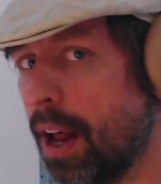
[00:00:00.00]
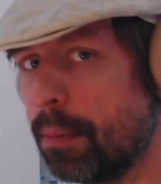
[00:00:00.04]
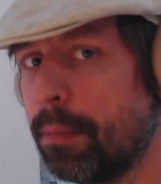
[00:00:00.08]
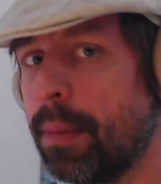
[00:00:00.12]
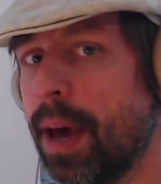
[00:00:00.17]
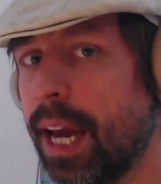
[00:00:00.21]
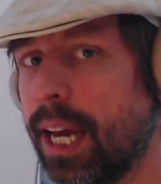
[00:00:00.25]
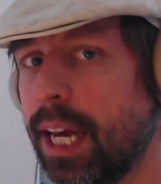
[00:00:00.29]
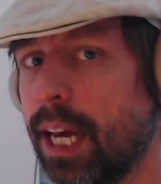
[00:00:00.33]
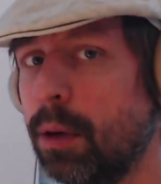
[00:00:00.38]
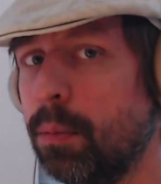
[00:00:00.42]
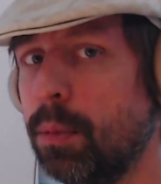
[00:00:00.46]

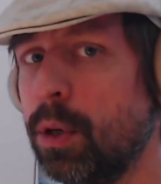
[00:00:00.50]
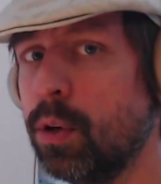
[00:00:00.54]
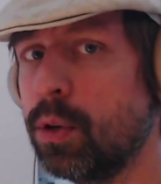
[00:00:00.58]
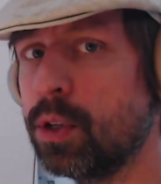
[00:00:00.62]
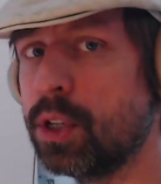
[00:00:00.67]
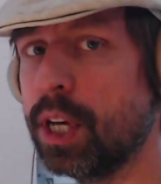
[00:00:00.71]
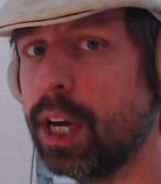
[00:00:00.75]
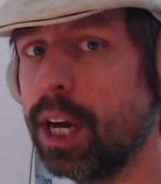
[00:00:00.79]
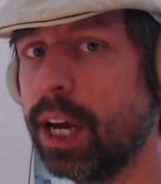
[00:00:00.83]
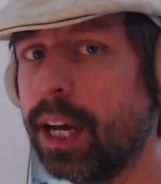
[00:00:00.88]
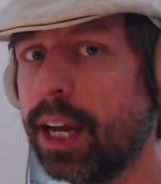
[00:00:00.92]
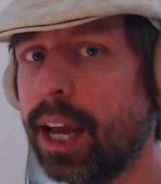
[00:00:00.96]
making
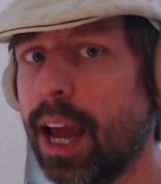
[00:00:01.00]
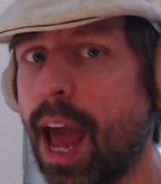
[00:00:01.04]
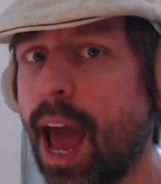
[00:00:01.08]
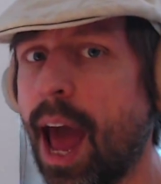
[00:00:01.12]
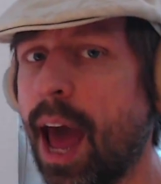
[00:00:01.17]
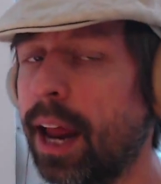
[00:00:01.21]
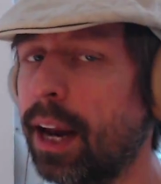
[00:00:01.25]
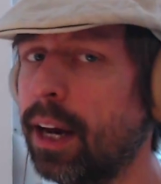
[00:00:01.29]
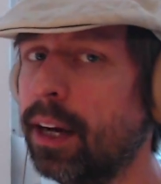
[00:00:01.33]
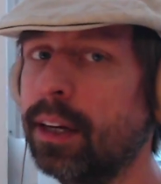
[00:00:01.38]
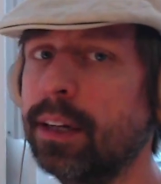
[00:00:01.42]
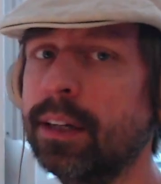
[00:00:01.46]
music
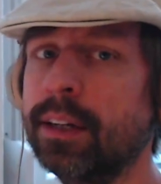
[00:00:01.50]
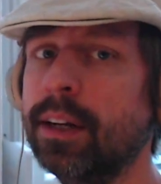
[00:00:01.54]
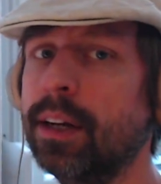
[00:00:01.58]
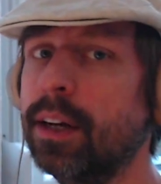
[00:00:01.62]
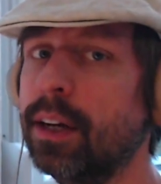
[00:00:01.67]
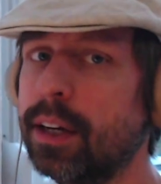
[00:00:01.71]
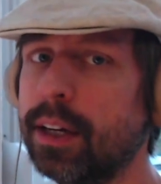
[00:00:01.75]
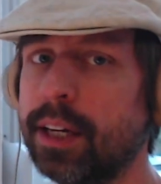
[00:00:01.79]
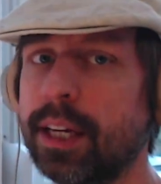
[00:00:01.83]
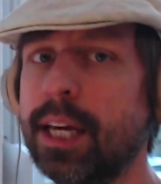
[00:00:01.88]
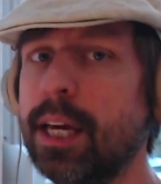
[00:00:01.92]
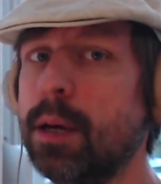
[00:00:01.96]
and
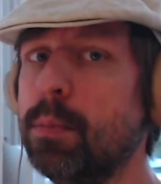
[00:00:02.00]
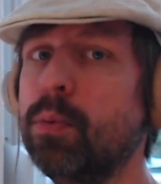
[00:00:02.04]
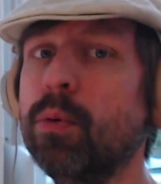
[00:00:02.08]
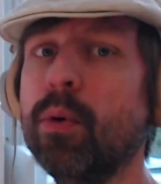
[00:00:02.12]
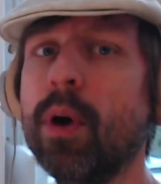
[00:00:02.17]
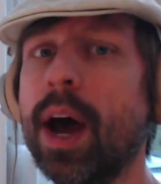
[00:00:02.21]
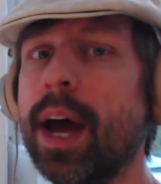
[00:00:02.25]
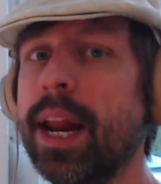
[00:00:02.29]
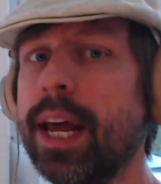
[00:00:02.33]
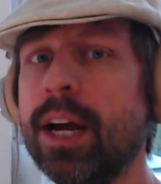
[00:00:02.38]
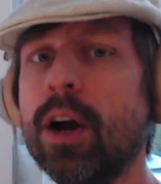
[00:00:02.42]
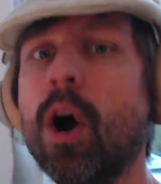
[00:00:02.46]
keep
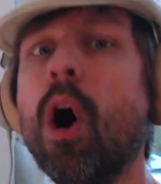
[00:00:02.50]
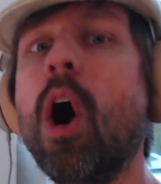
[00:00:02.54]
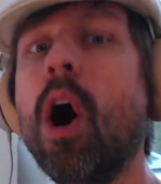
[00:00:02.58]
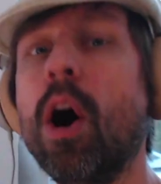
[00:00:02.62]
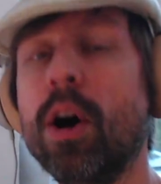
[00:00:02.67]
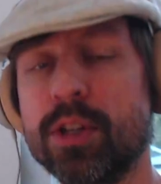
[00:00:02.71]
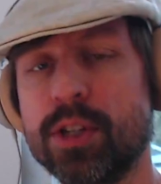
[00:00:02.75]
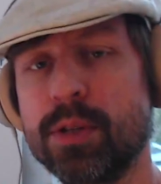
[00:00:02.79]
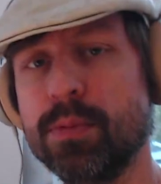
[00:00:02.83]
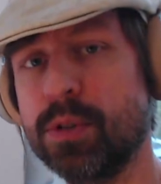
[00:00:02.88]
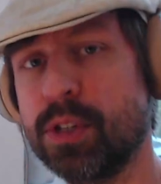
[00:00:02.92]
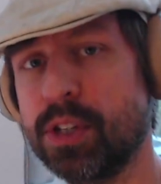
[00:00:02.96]
writing
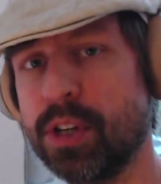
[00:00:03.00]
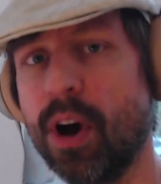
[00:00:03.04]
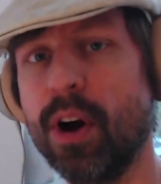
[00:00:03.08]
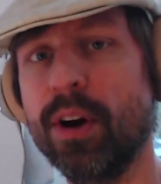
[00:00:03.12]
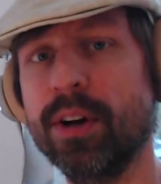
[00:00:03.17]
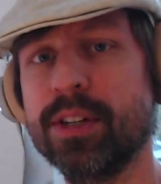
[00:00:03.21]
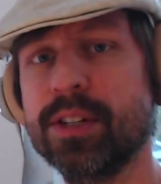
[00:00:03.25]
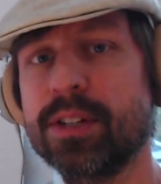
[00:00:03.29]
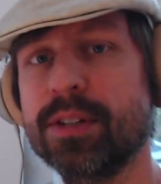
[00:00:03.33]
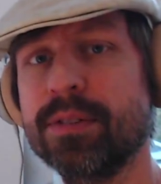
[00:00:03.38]
awesome songs.